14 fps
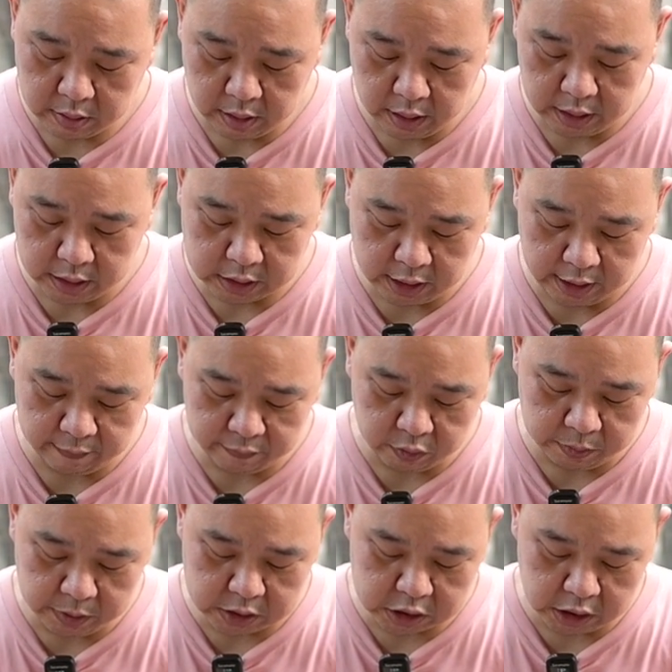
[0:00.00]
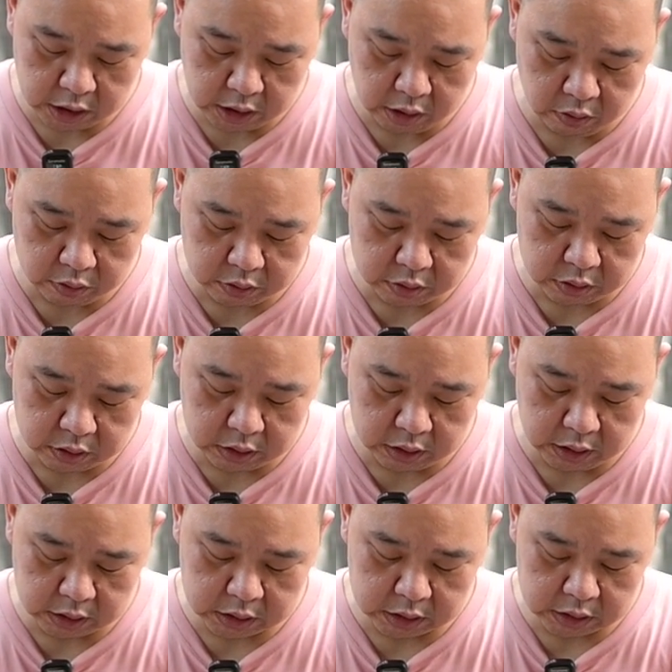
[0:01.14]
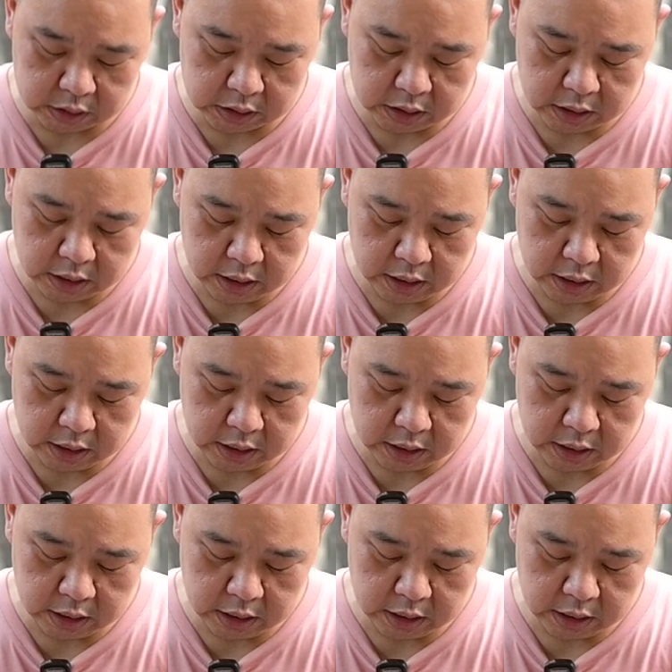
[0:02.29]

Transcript: I guess I have to be checking on this